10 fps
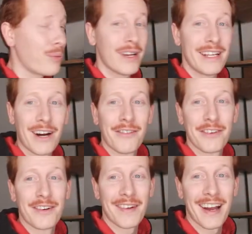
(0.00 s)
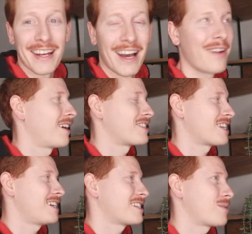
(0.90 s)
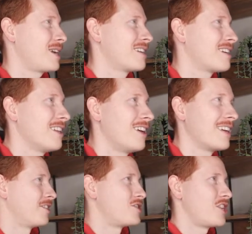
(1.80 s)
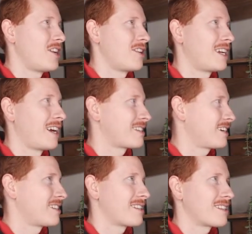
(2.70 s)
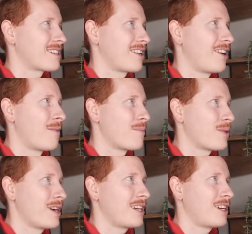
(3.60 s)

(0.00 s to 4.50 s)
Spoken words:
pretty confident right now. I've seen Sweden a lot on GeoGuessr, so I'm pretty